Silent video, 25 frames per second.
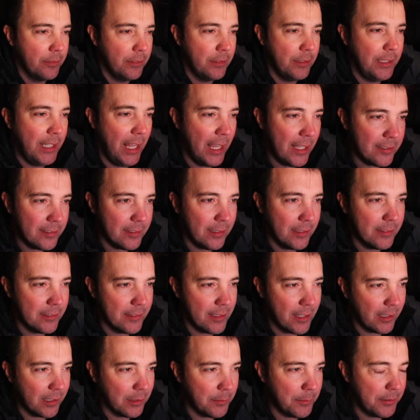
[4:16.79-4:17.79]
Yes, it's
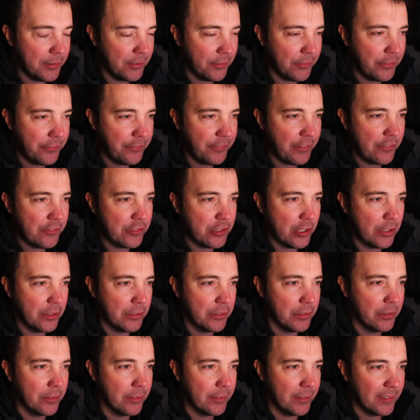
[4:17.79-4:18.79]
not going to be
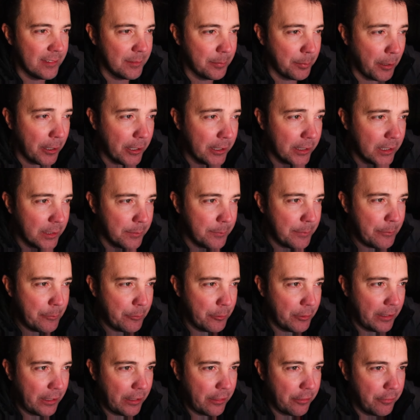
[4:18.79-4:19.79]
$75. It's probably going to be
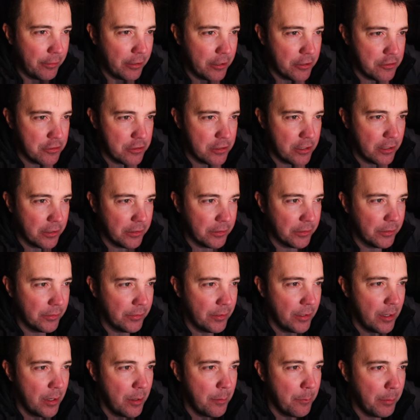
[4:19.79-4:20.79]
more like $300,
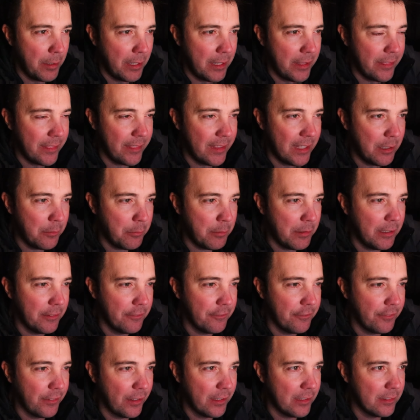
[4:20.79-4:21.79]
but I think we
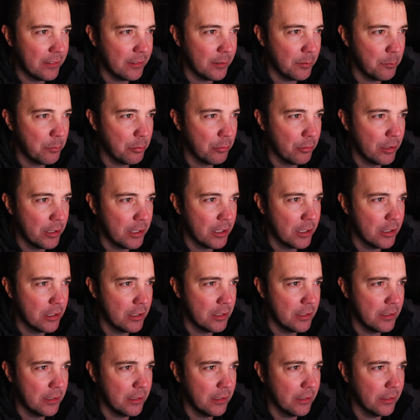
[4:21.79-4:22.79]
can find some pretty
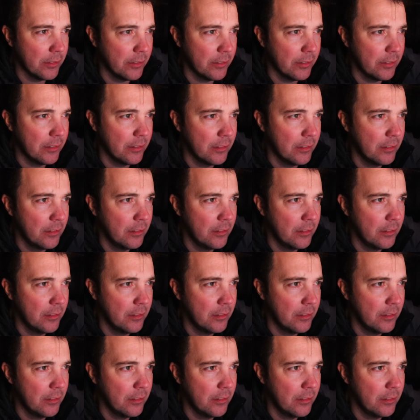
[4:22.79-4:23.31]
good deals.